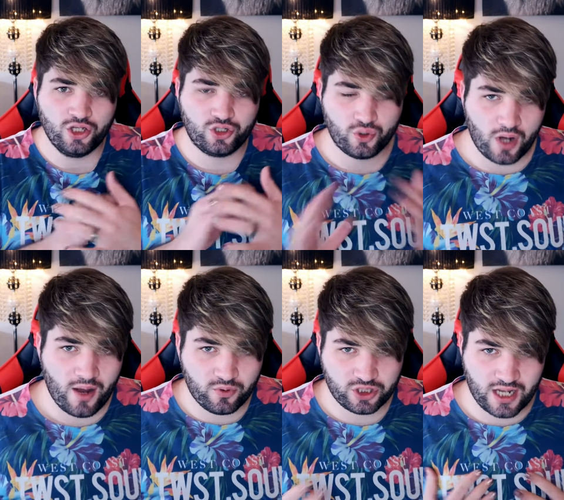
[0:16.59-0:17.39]
So I
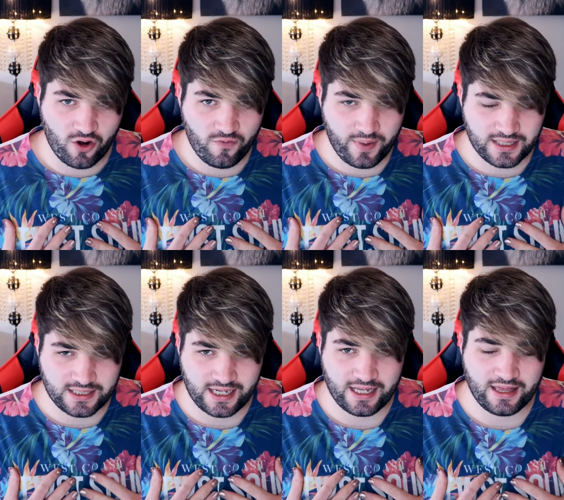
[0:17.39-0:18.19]
will start off by
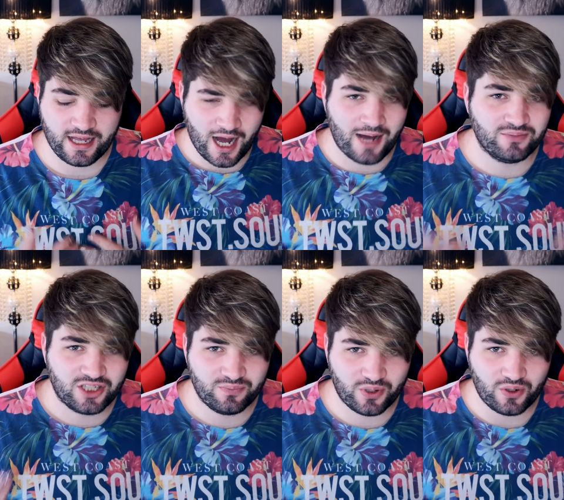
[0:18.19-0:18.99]
saying that
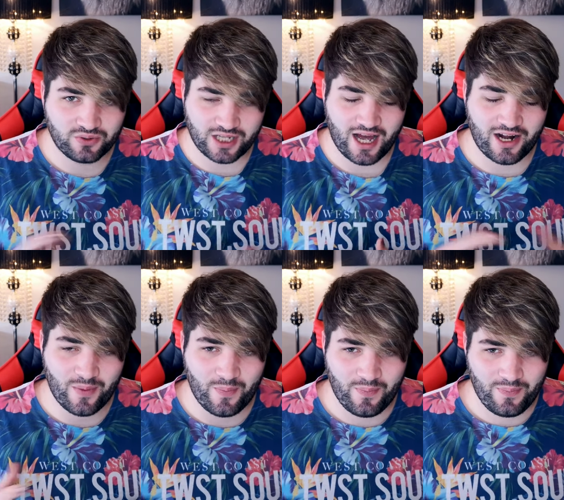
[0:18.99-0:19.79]
hamster balls are
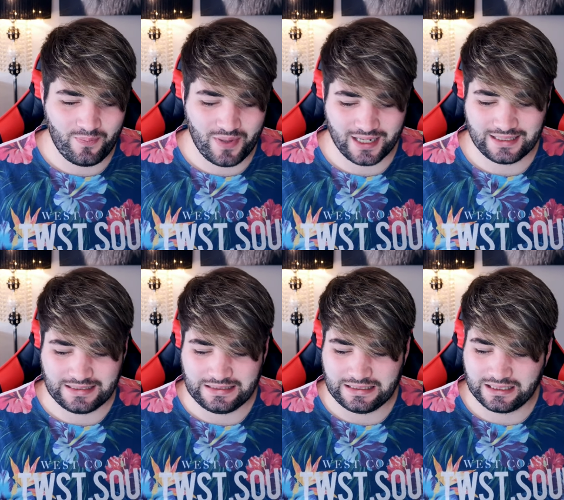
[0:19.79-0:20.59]
a big
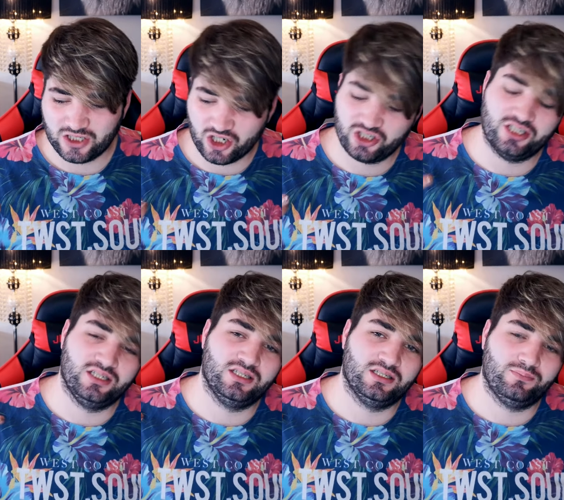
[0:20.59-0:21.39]

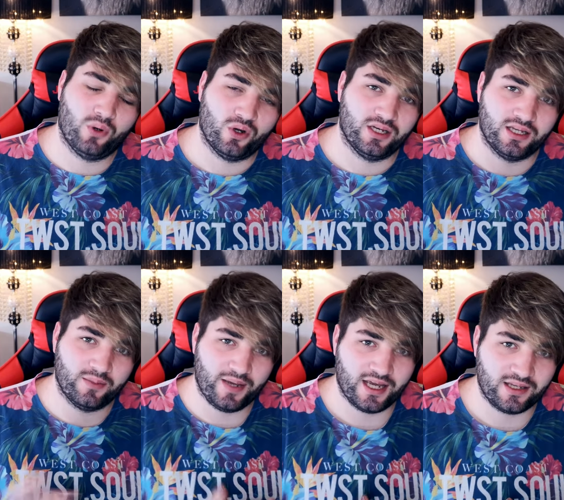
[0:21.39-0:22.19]
discussion point in the
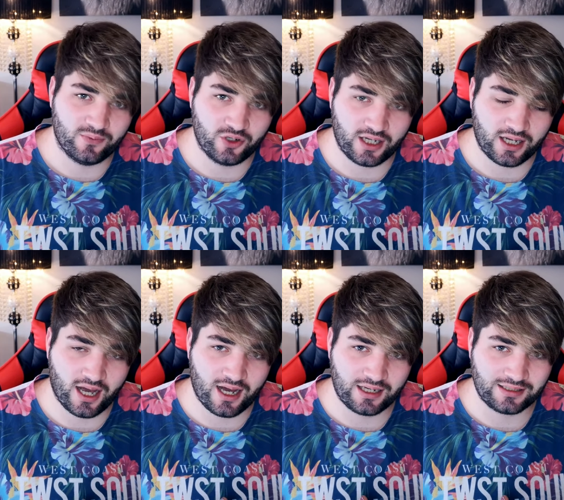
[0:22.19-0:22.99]
pet community,
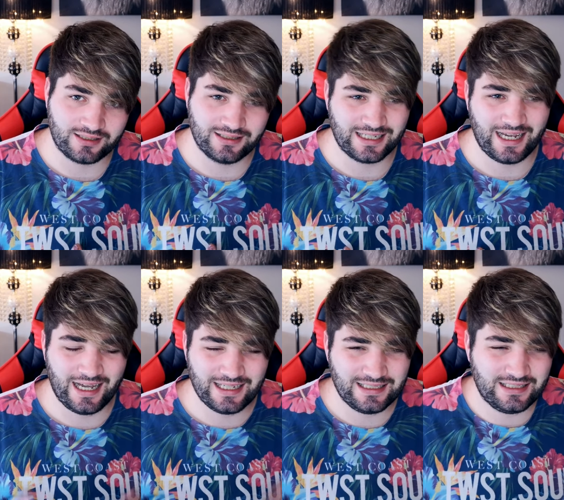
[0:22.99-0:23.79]
and
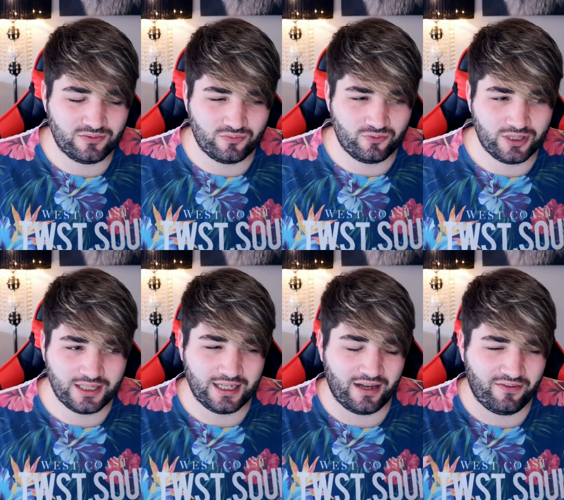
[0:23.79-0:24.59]
it is
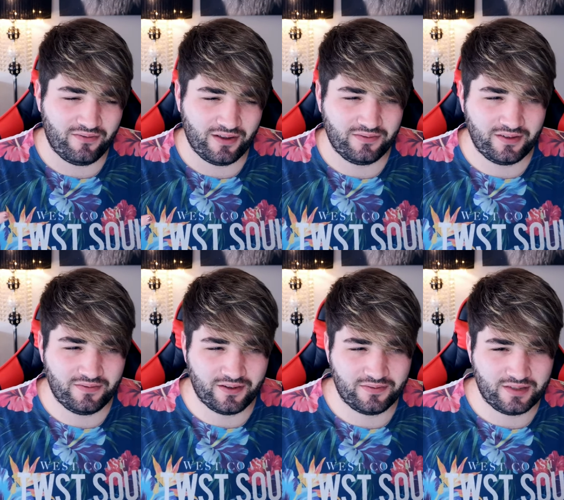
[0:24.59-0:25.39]
really a
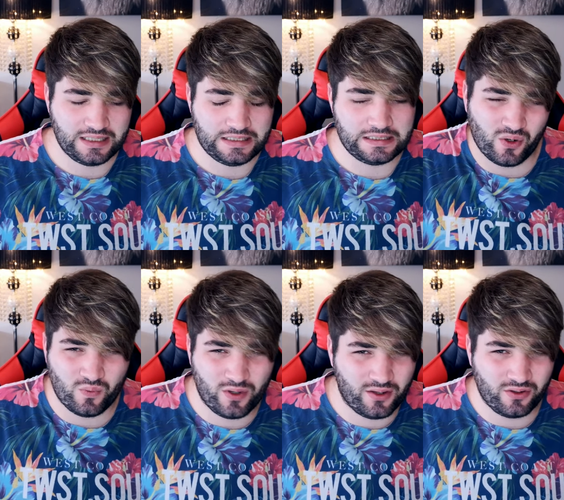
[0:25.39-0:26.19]
50-50 on
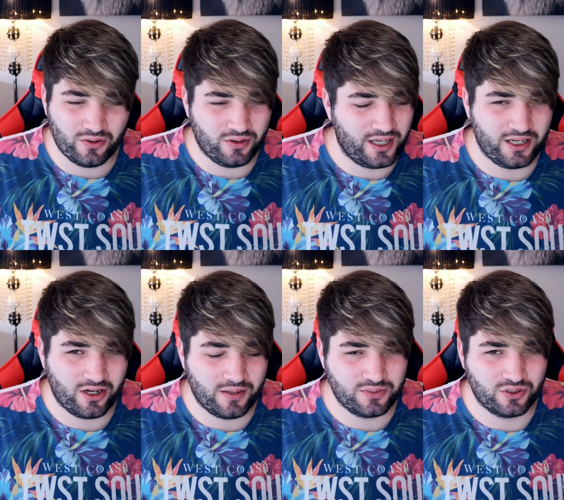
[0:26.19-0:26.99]
whether you let your
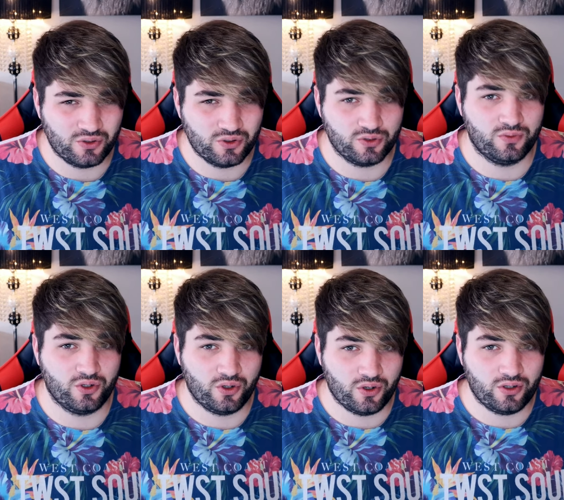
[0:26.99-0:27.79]
hamster use them or
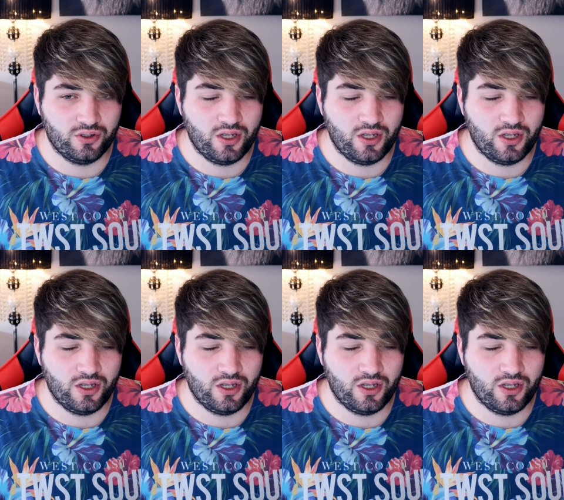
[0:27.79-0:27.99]
not.